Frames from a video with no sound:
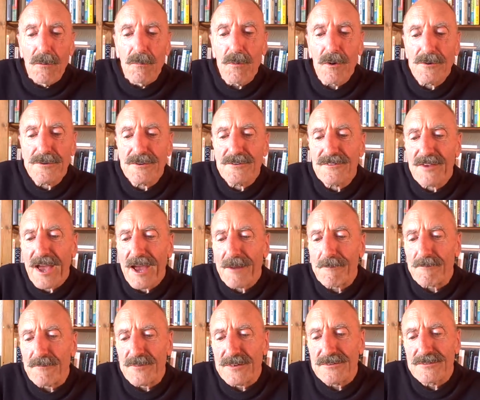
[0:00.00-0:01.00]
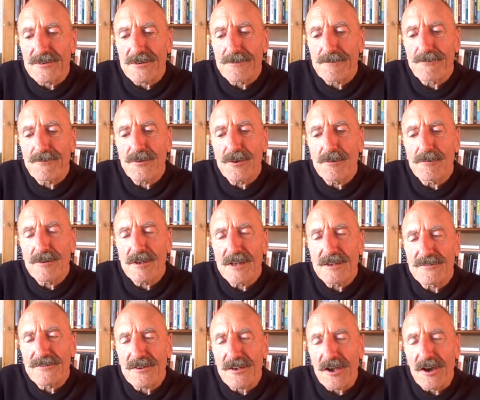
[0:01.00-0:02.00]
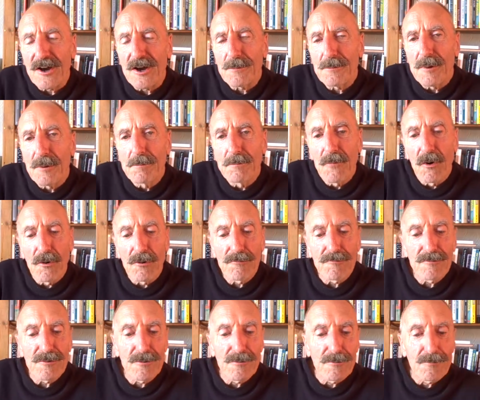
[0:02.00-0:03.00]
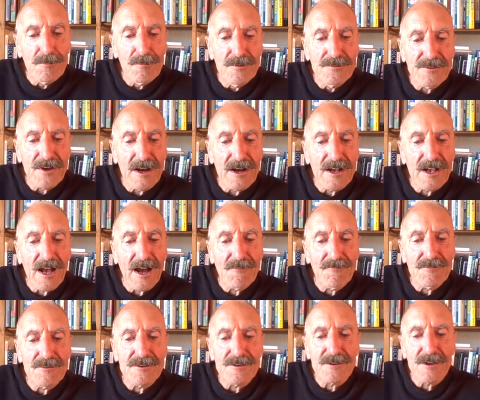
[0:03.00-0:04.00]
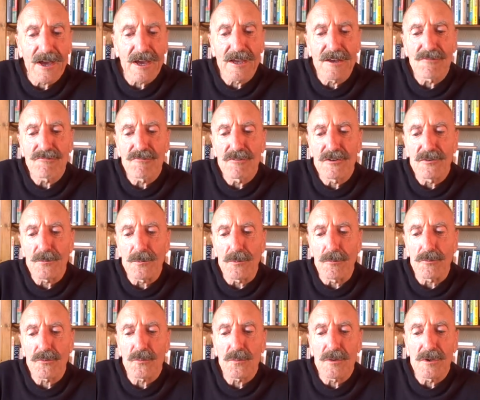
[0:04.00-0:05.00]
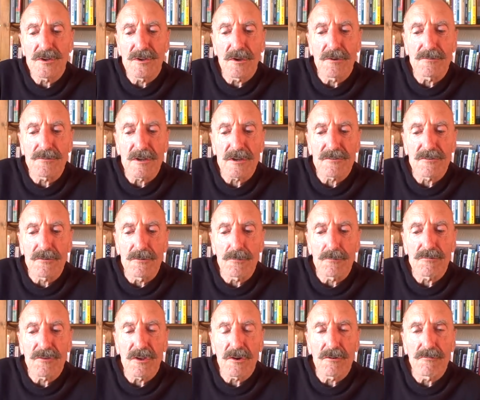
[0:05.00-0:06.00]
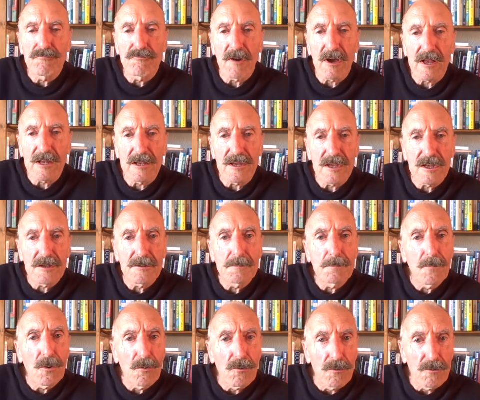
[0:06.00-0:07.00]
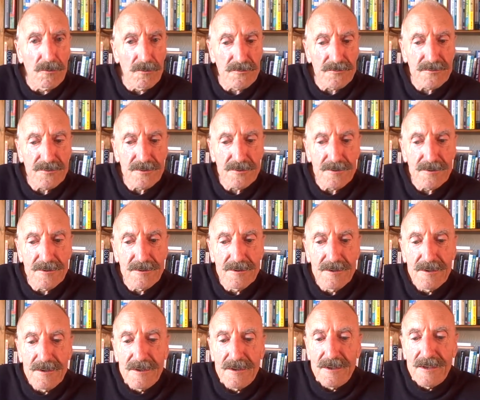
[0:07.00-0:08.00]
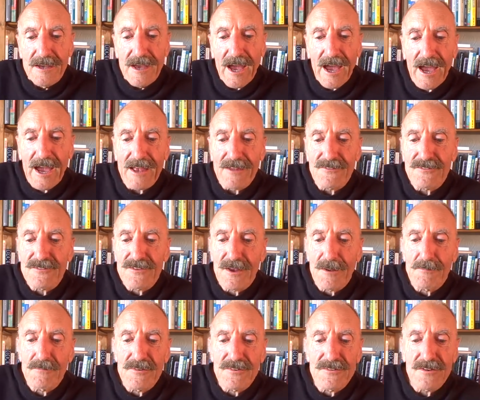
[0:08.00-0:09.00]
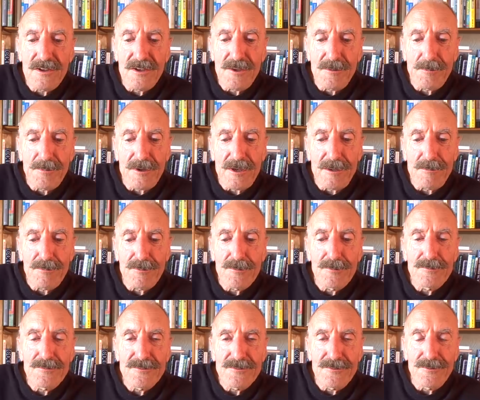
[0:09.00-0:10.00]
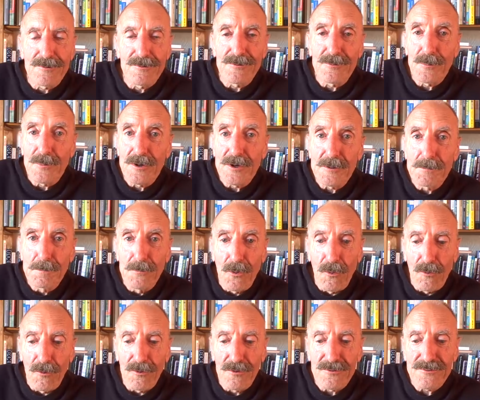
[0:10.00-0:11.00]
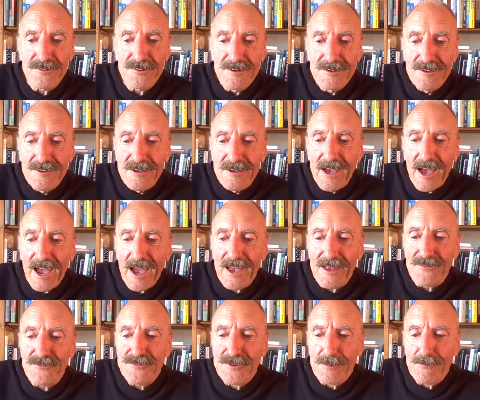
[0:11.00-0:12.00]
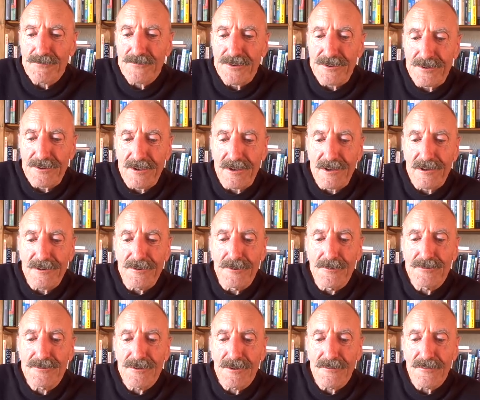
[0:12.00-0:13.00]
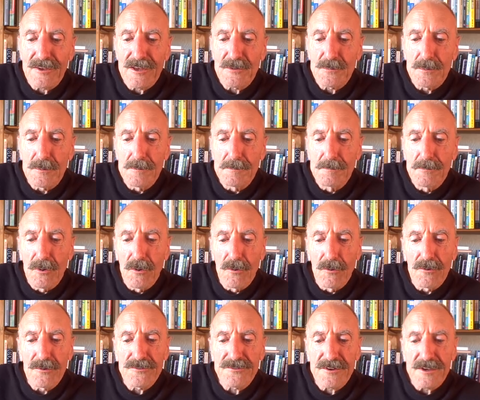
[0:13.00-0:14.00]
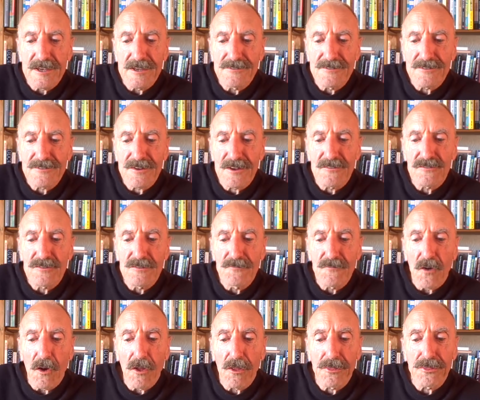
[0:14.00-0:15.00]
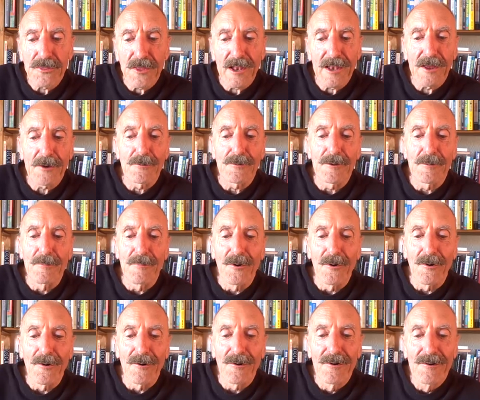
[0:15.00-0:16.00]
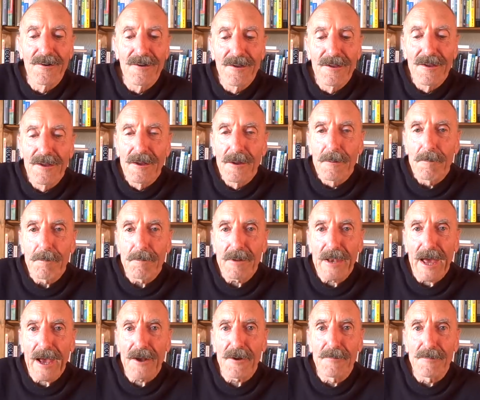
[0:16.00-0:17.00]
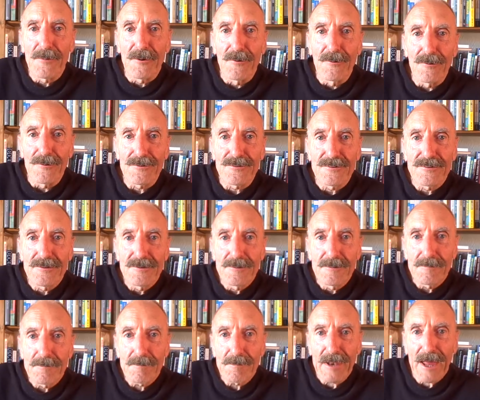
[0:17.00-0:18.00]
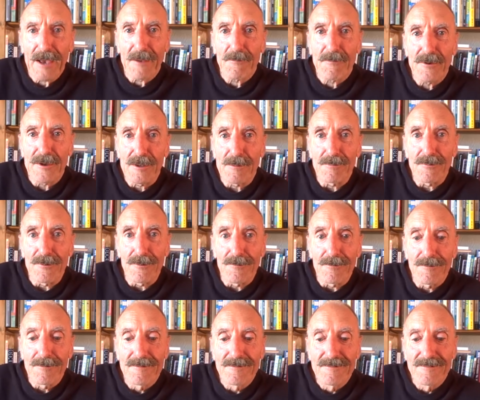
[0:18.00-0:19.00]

What has happened is that a few years ago, a memorial was uncovered at Hadrian's Wall to a unit called the Aurelian Moors. And some silly people saw the word Moors and jumped to the conclusion that these were Moors in the sense of Othello the Moor. Blackamoors, black people.